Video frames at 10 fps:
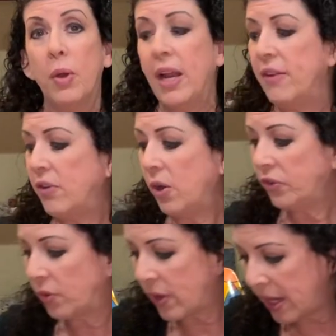I've
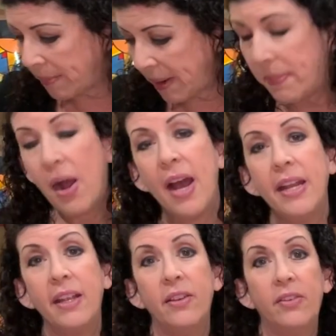also got in my pot
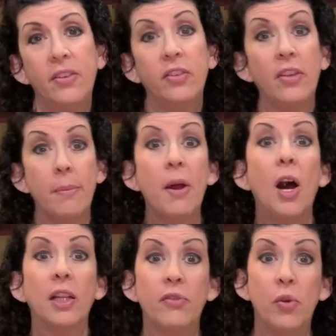is some
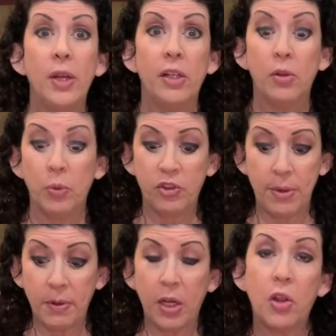olive oil, which I'm
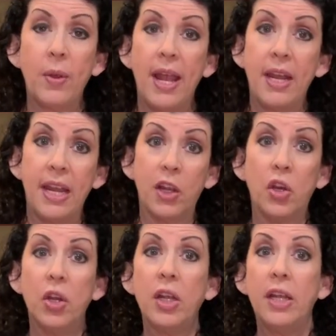going to go ahead and
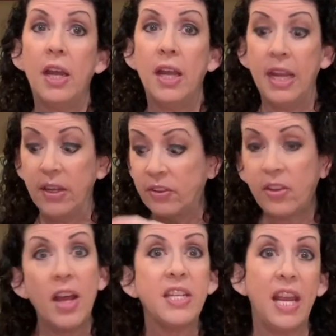cook in
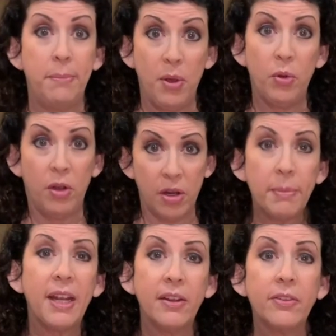saute mode on my
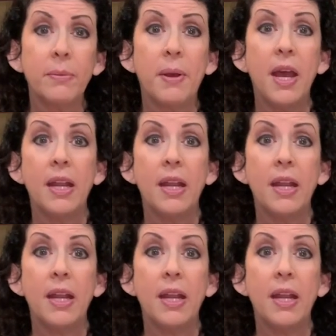Instant Pot,